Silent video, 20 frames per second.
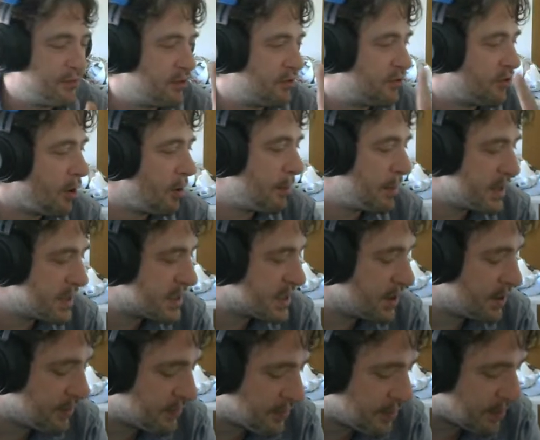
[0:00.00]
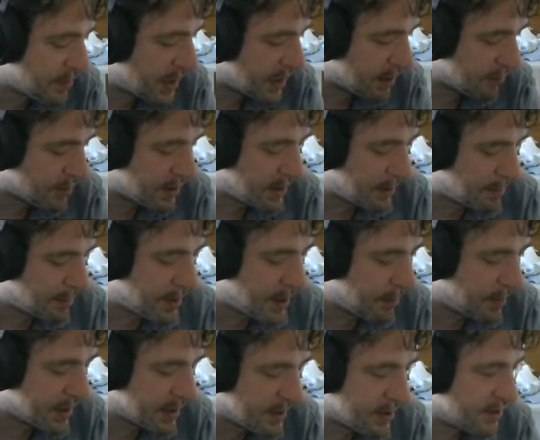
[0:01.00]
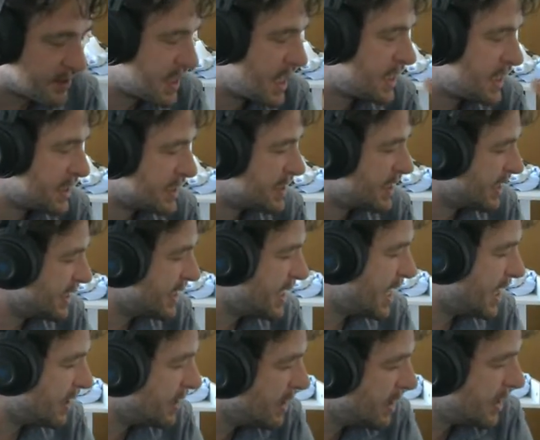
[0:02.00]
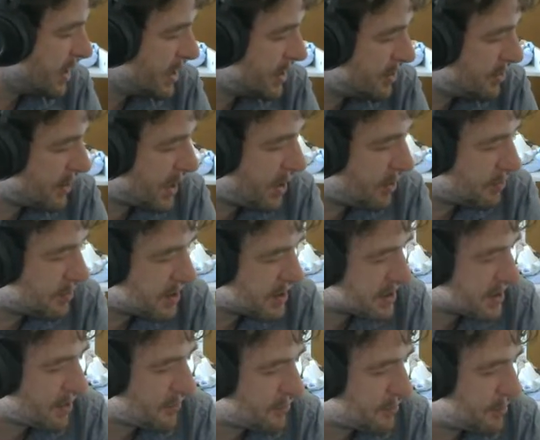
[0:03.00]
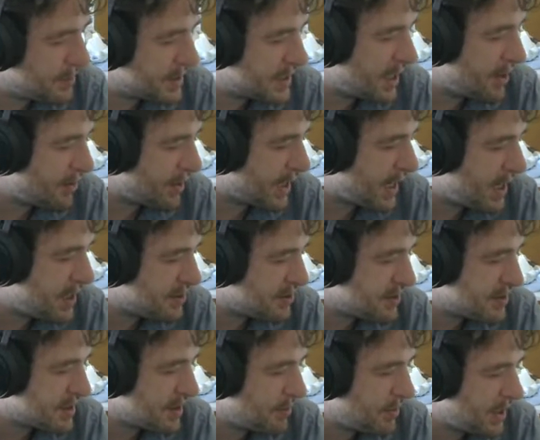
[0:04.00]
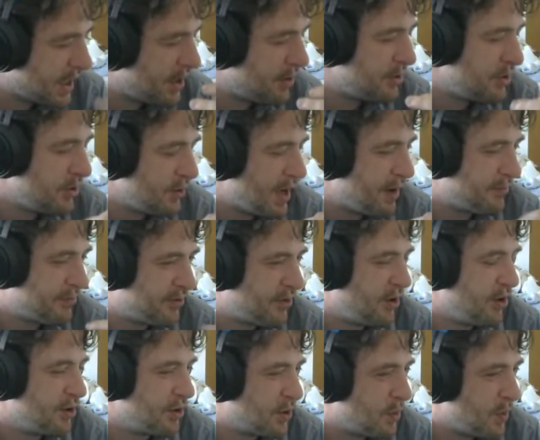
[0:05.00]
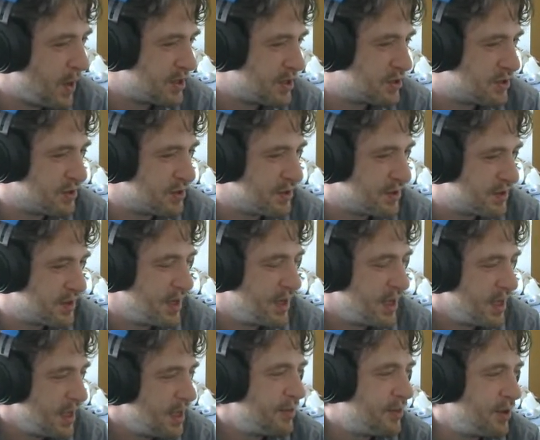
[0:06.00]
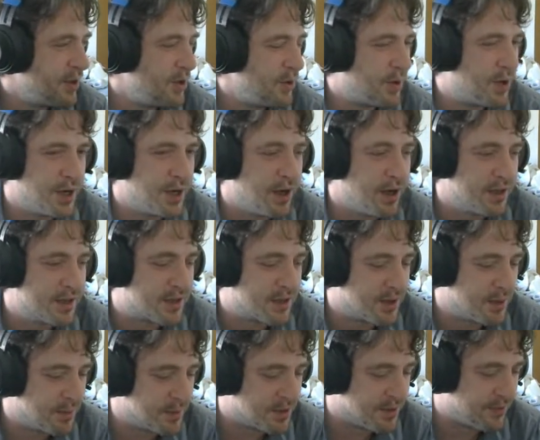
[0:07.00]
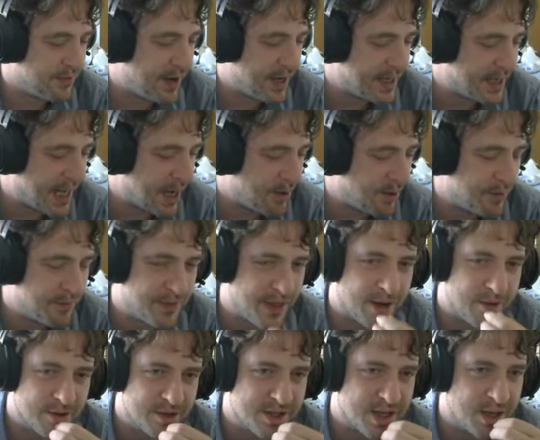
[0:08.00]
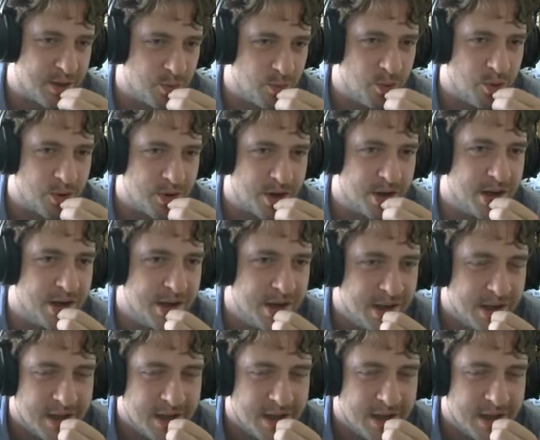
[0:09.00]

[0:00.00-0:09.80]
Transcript: to stop myself from like really plumbing, because then it's like, yeah, you get all the stuff from Interrogation Simulator and you have certain questions that you can ask them to find out if they're a skinwalker.